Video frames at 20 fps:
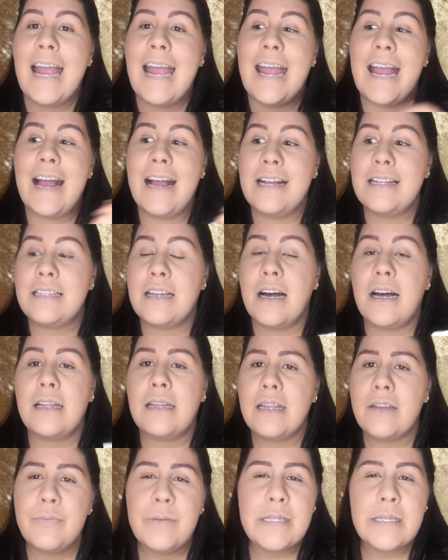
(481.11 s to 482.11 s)
And
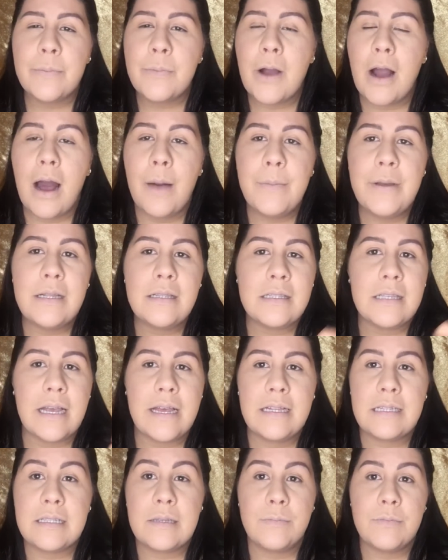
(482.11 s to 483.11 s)
leave me some comments
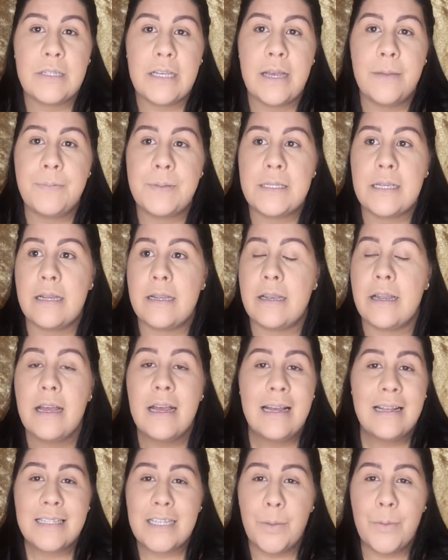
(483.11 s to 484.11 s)
and some tips, and
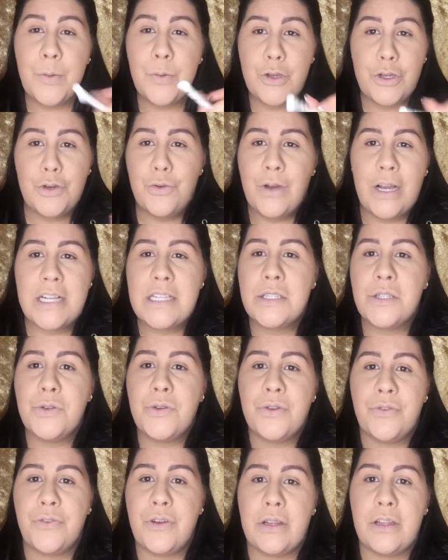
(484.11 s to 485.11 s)
tell me what you guys
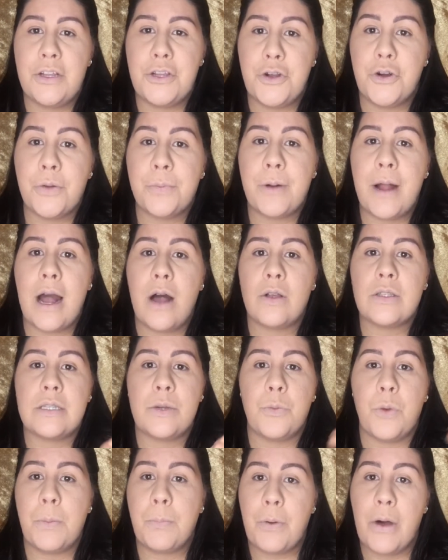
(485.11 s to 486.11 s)
do to fill in your brows
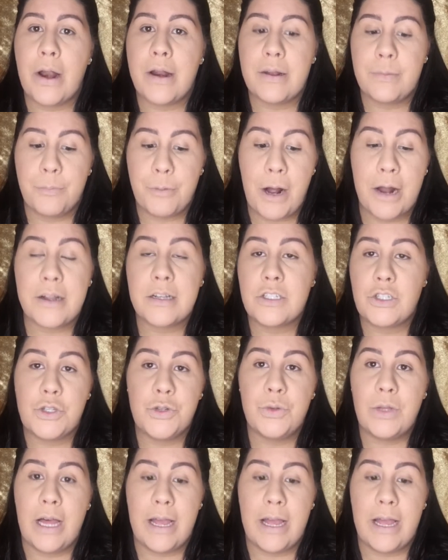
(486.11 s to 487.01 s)
and what products you